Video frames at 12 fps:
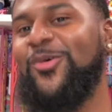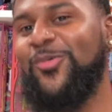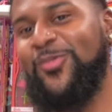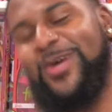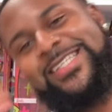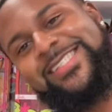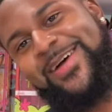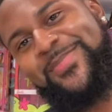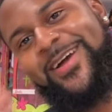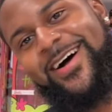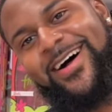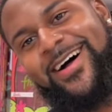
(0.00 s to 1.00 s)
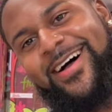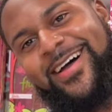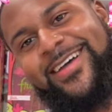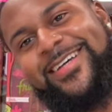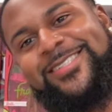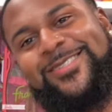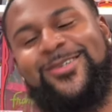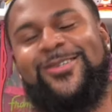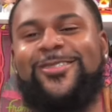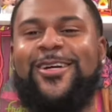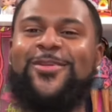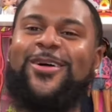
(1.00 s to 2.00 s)
What's up, y'all? It's Jul
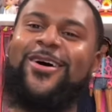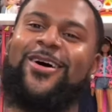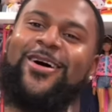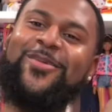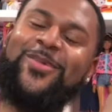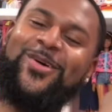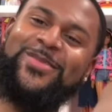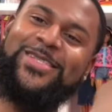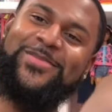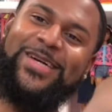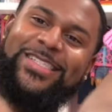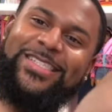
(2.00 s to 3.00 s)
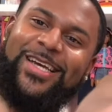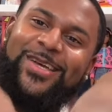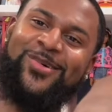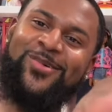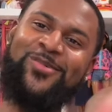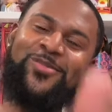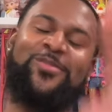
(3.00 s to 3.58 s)
Dream Doll, and welcome to my channel.